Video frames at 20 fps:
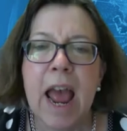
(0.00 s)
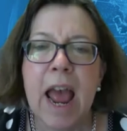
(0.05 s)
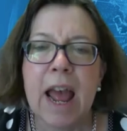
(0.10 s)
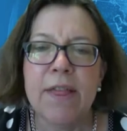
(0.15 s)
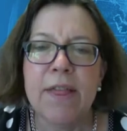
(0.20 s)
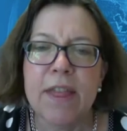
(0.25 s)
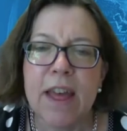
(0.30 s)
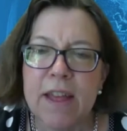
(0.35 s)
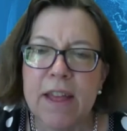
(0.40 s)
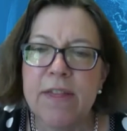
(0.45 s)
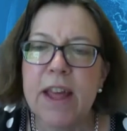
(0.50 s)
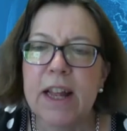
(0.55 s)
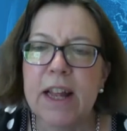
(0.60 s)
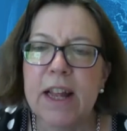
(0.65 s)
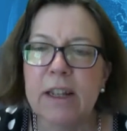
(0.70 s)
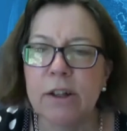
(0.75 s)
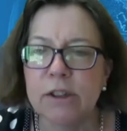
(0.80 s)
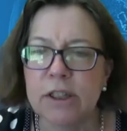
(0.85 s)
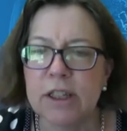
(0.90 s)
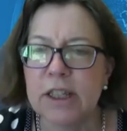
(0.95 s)
And then they
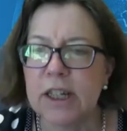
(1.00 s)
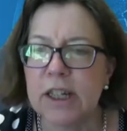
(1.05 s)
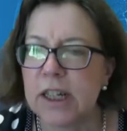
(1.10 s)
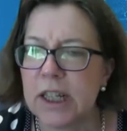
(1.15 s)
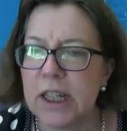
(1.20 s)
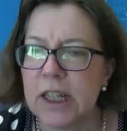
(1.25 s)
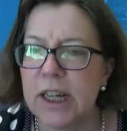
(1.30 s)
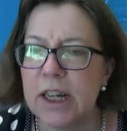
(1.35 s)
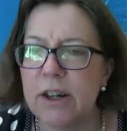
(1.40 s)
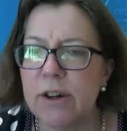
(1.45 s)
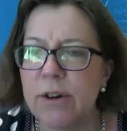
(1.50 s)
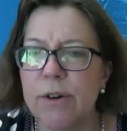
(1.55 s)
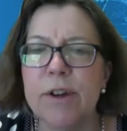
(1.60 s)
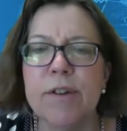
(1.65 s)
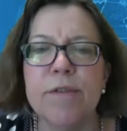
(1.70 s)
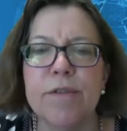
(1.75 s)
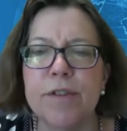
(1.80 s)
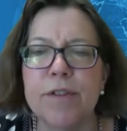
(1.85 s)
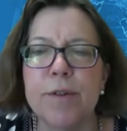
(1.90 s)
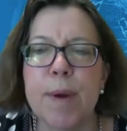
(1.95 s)
looked at the clinical
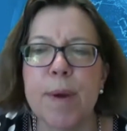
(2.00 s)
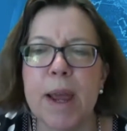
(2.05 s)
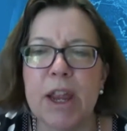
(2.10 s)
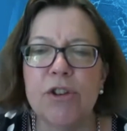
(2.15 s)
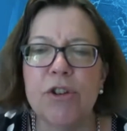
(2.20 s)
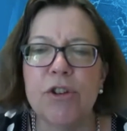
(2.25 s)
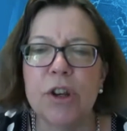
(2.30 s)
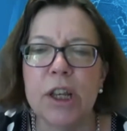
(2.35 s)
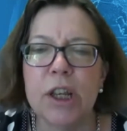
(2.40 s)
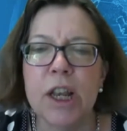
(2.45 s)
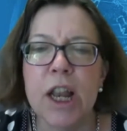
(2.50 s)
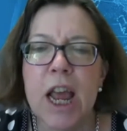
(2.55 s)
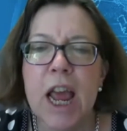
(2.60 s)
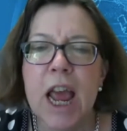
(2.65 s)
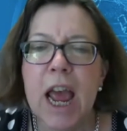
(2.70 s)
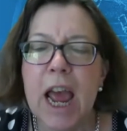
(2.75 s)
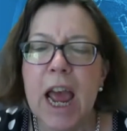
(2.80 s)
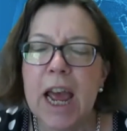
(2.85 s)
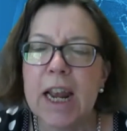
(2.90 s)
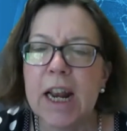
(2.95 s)
information
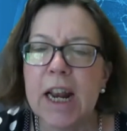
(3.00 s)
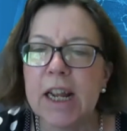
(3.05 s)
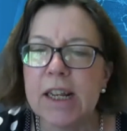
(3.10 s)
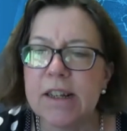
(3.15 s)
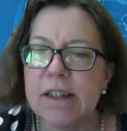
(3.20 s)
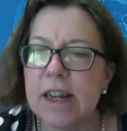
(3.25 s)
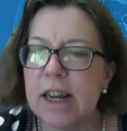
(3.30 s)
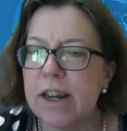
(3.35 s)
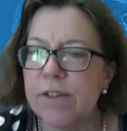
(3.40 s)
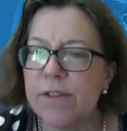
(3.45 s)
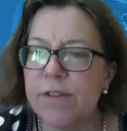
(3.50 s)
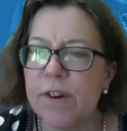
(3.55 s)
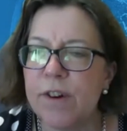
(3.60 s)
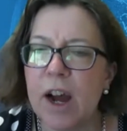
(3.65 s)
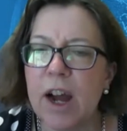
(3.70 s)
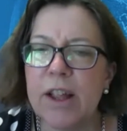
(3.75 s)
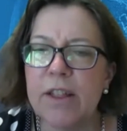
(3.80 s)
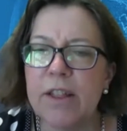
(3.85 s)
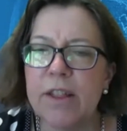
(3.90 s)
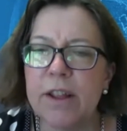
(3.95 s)
and
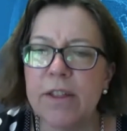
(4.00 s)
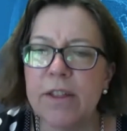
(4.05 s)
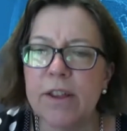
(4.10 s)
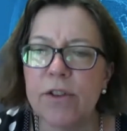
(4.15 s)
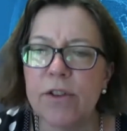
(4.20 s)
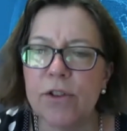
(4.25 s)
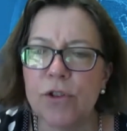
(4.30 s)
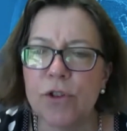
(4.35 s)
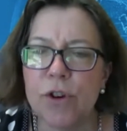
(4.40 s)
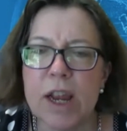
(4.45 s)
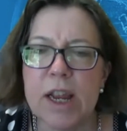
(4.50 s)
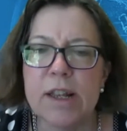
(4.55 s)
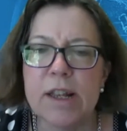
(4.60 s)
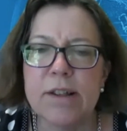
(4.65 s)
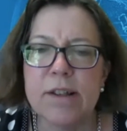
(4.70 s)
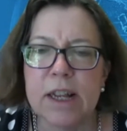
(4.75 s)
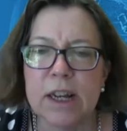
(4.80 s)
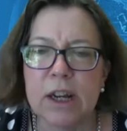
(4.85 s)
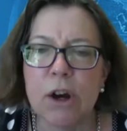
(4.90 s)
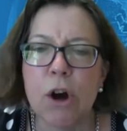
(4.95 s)
identified that the
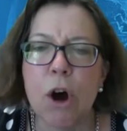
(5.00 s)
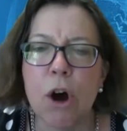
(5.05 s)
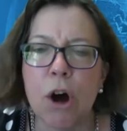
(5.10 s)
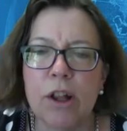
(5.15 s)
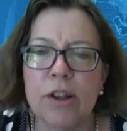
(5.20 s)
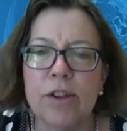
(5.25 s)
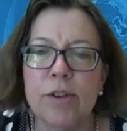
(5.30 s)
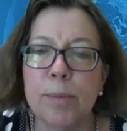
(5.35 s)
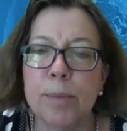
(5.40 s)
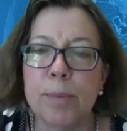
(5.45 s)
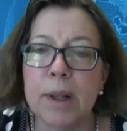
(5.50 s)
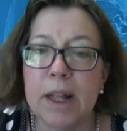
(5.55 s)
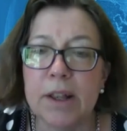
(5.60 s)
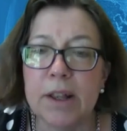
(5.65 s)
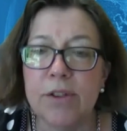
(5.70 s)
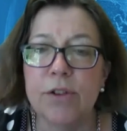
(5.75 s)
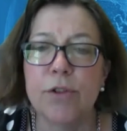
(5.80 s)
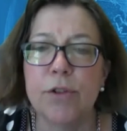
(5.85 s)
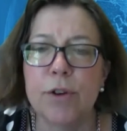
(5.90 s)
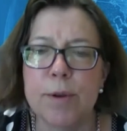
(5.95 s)
strains that cause
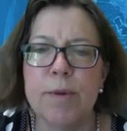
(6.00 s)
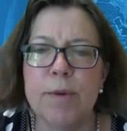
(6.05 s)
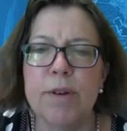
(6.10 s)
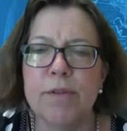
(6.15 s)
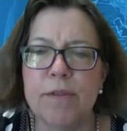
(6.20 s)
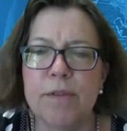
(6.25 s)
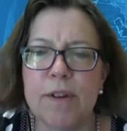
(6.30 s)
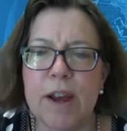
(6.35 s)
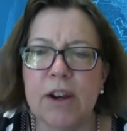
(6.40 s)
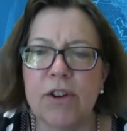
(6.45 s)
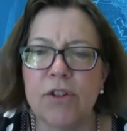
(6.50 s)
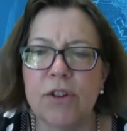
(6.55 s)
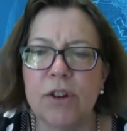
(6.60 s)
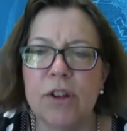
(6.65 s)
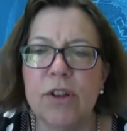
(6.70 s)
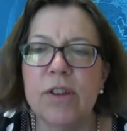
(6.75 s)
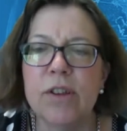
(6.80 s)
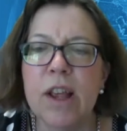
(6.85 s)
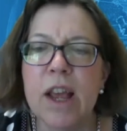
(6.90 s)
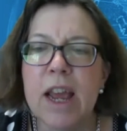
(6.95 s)
bloodstream
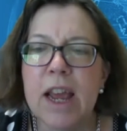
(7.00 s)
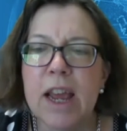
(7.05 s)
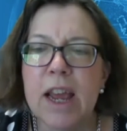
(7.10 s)
infections,